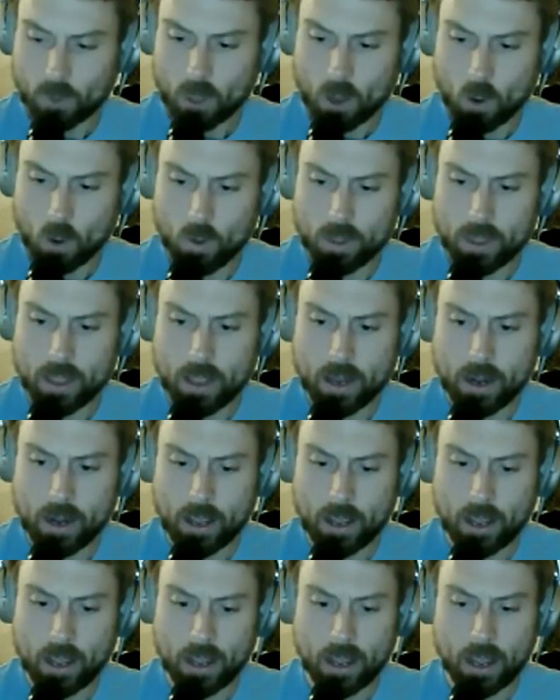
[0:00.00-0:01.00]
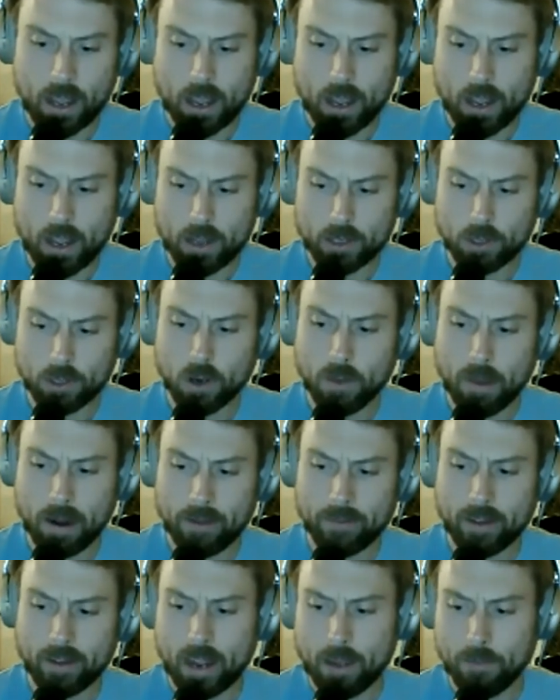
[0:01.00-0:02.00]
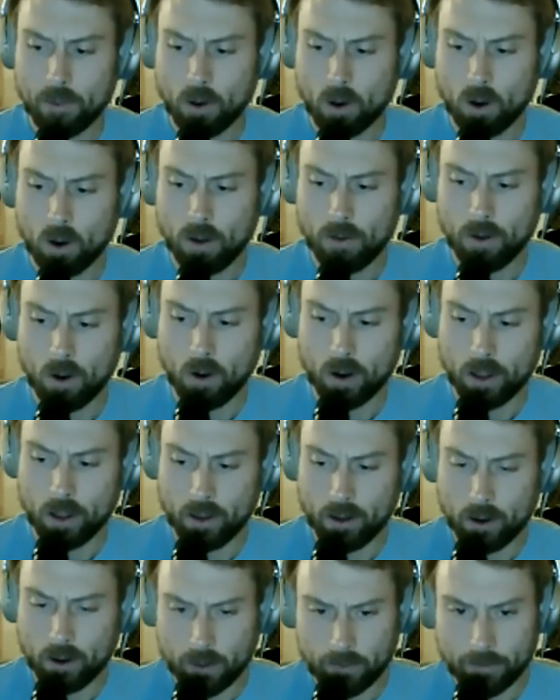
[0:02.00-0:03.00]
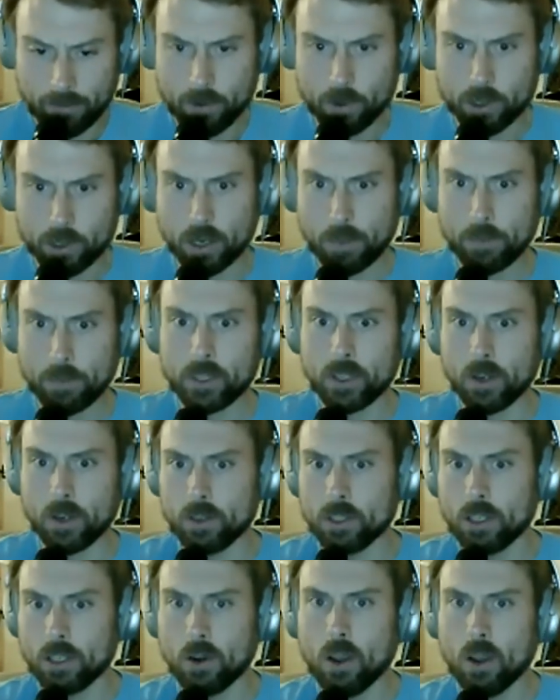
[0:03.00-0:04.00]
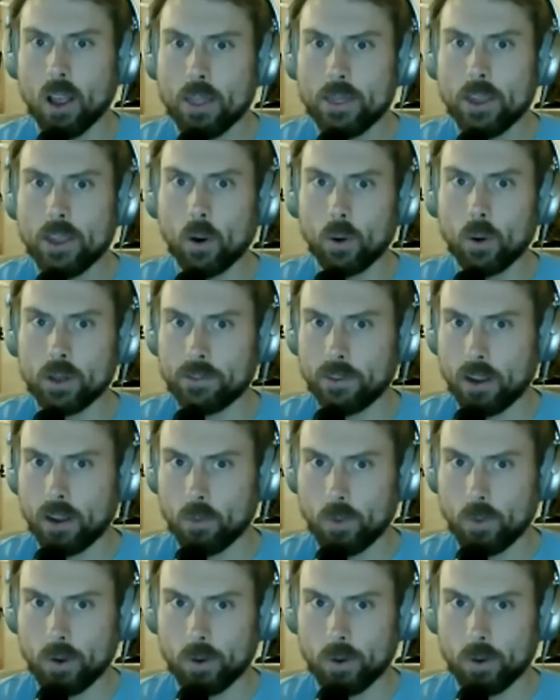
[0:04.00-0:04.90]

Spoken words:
within a short amount of time on a future episode. So they're always fun.